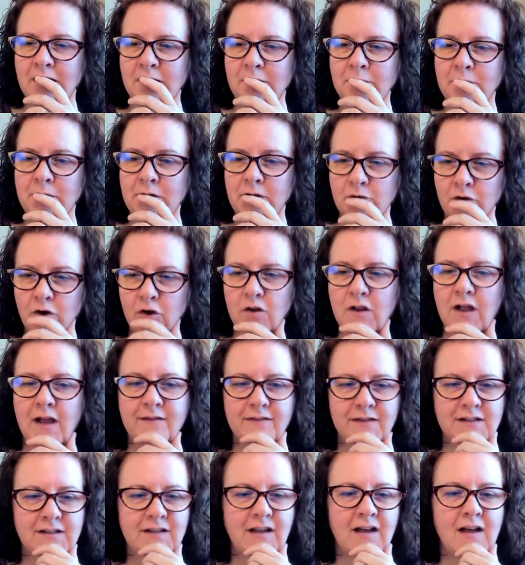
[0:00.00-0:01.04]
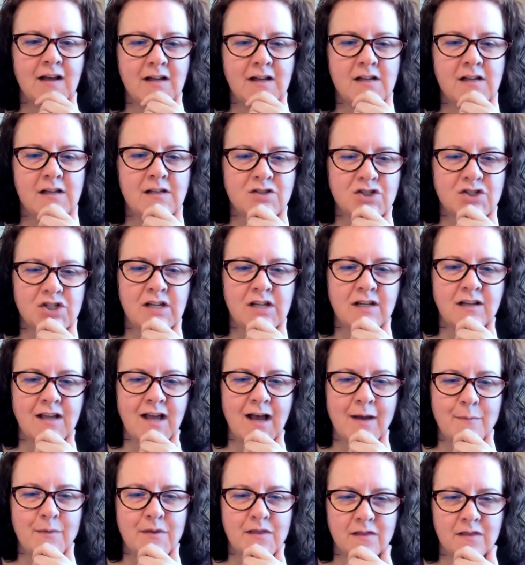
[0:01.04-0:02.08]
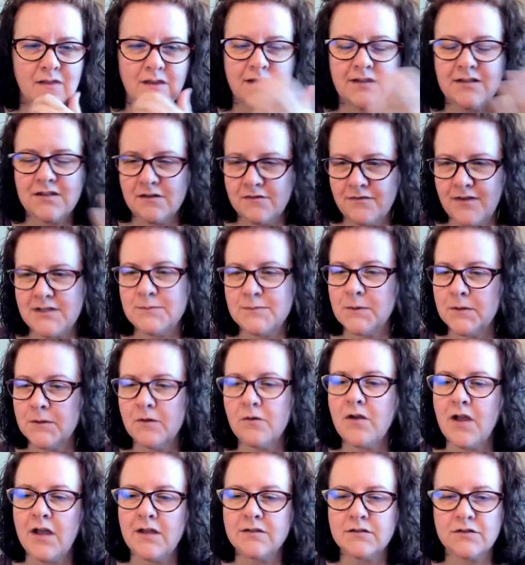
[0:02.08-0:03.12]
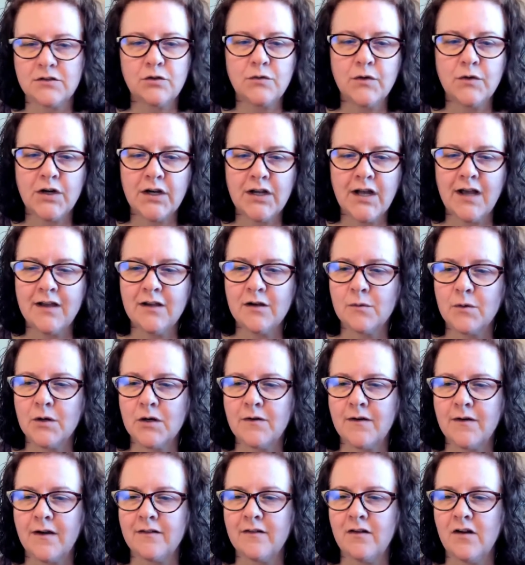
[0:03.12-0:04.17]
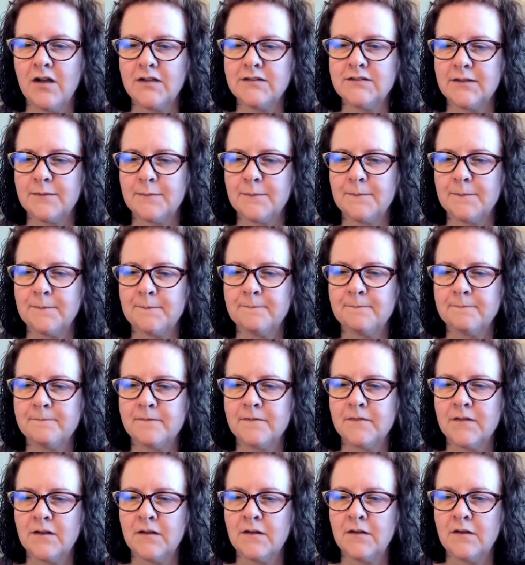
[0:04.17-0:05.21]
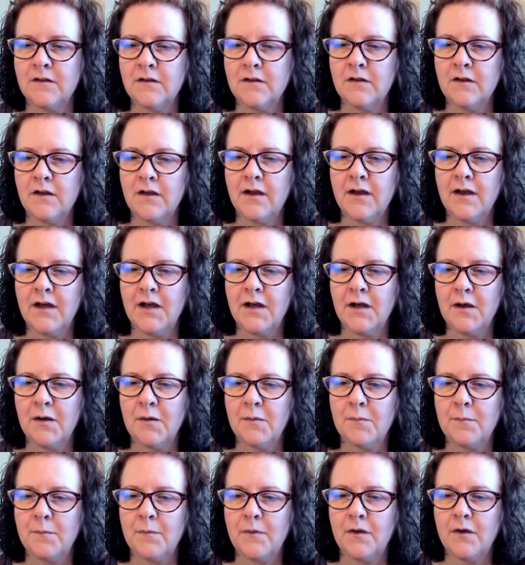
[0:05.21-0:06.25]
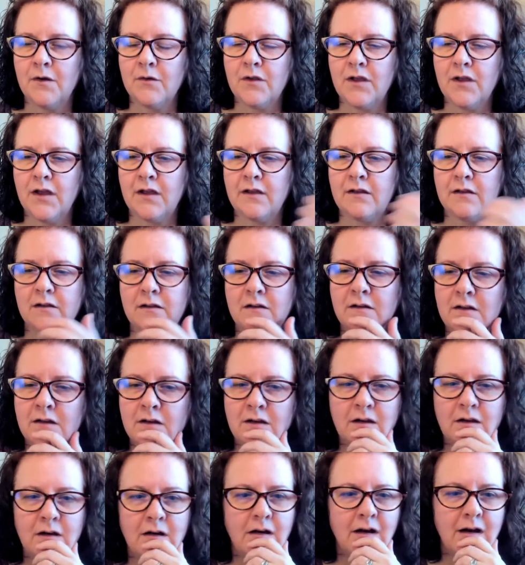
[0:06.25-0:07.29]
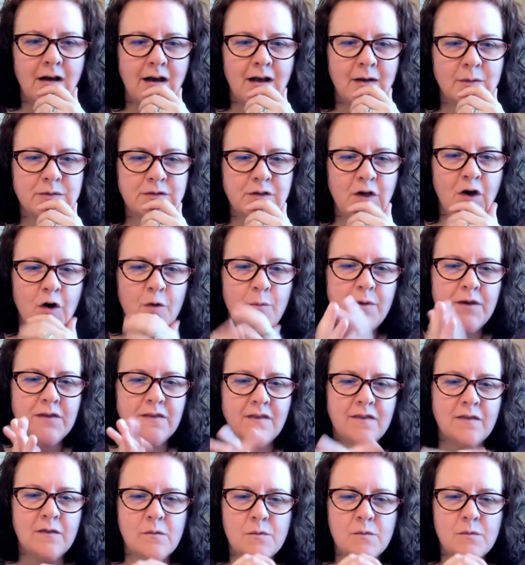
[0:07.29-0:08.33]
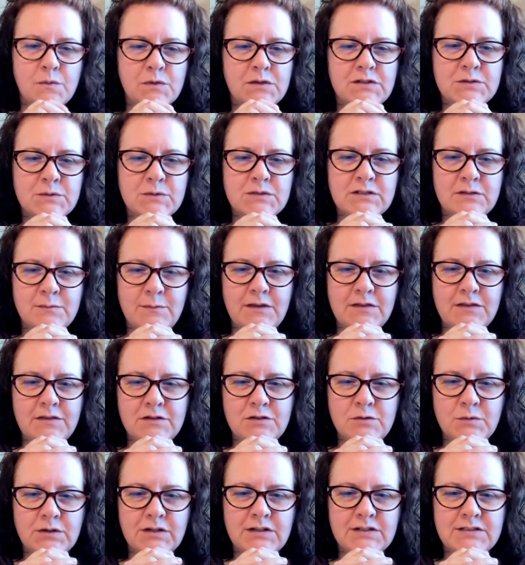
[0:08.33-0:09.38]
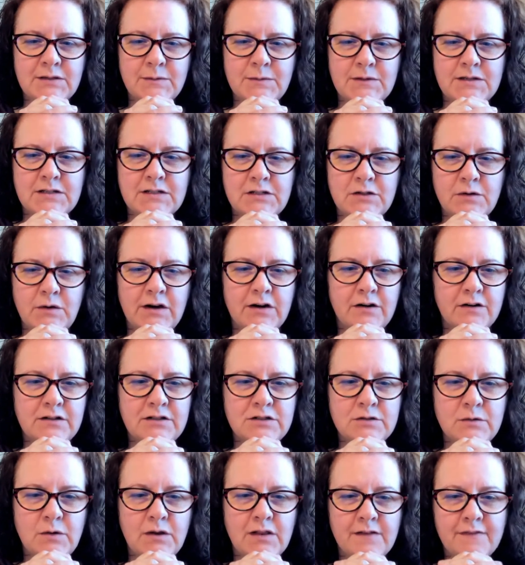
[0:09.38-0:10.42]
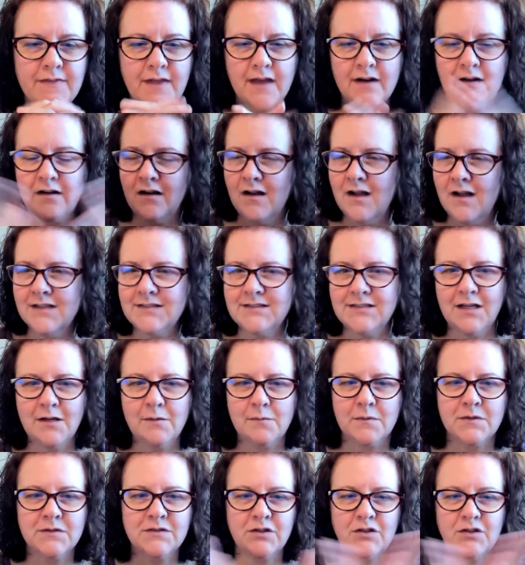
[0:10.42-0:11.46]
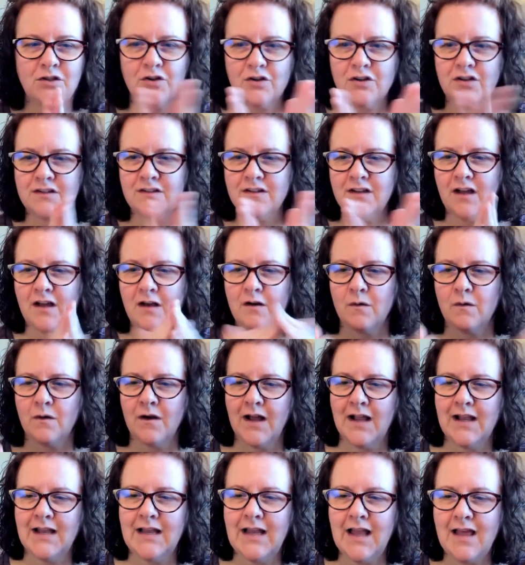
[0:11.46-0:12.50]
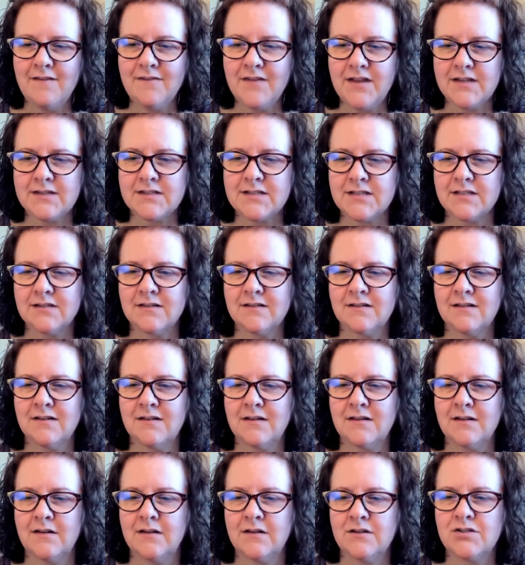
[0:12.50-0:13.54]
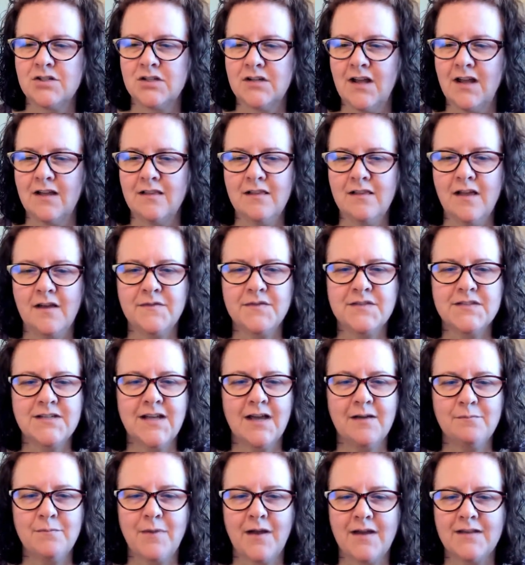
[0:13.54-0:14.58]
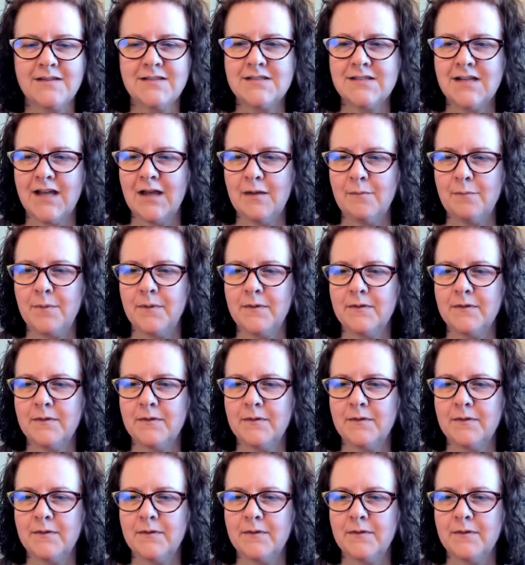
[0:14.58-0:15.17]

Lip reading: You go live into IG and copy the link into Facebook. Okay, so you've already got your workaround. Awesome. Okay. I was hoping that this was the method you were going to say we can do. I already do all of that. Awesome. So you're good to go. I love it. Jeanette loves step by step.